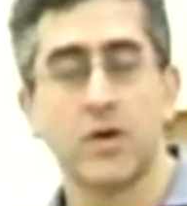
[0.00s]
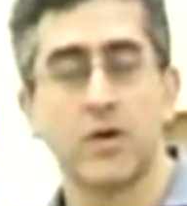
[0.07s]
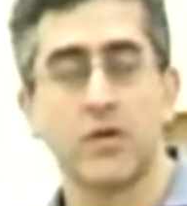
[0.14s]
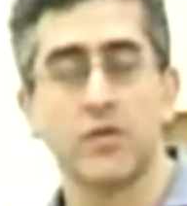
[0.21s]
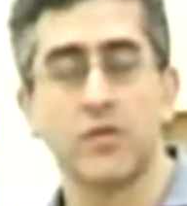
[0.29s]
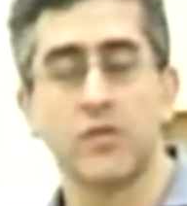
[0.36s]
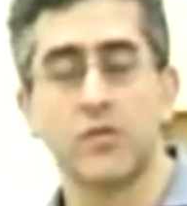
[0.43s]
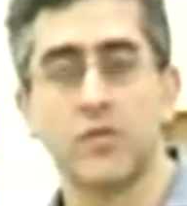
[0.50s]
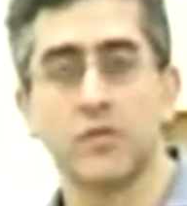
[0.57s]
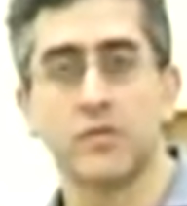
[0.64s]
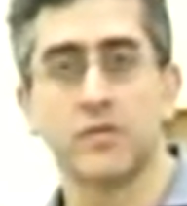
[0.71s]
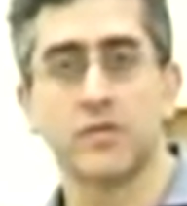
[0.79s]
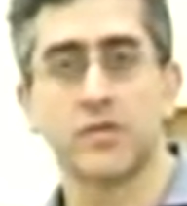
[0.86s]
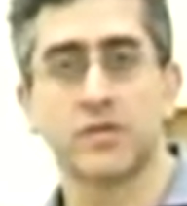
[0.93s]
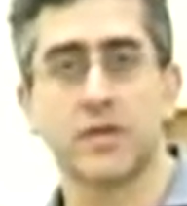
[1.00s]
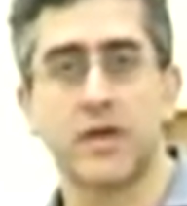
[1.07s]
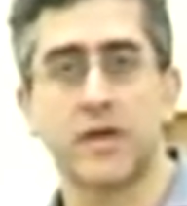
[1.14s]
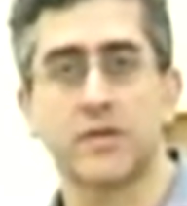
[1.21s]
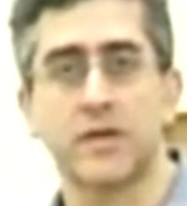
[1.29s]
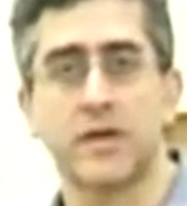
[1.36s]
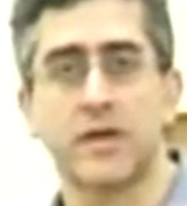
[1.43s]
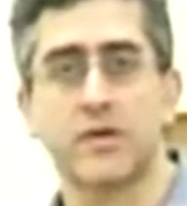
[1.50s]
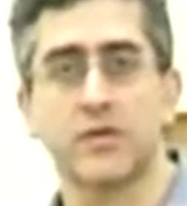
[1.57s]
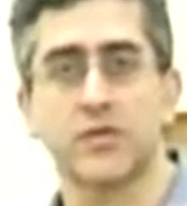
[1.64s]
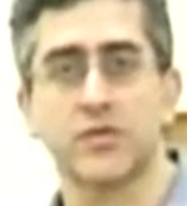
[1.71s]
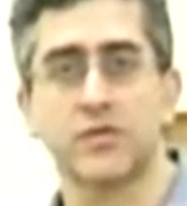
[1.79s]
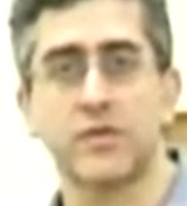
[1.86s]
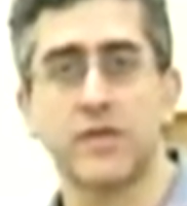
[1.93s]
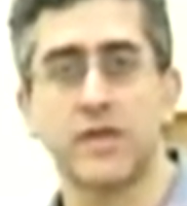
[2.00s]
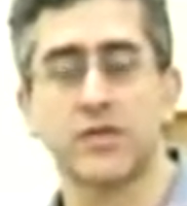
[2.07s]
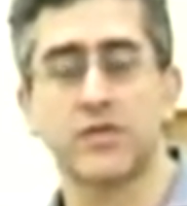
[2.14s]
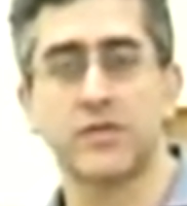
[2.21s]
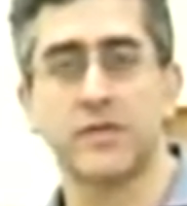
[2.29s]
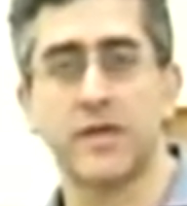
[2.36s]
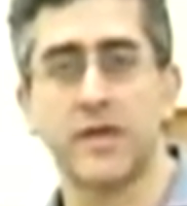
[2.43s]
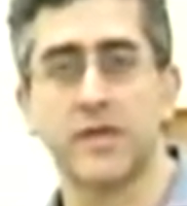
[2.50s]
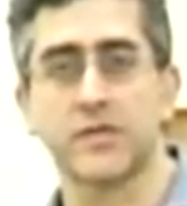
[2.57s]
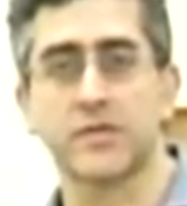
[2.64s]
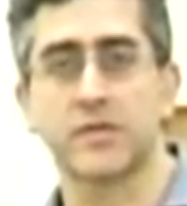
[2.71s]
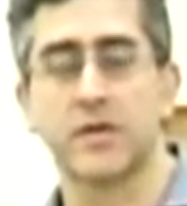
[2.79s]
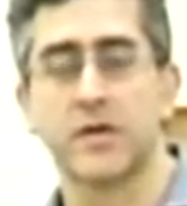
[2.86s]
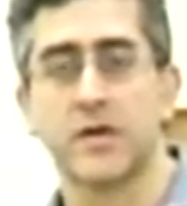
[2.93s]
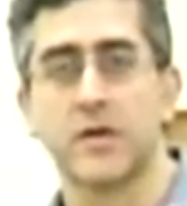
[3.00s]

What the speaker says: you start a consolidation test.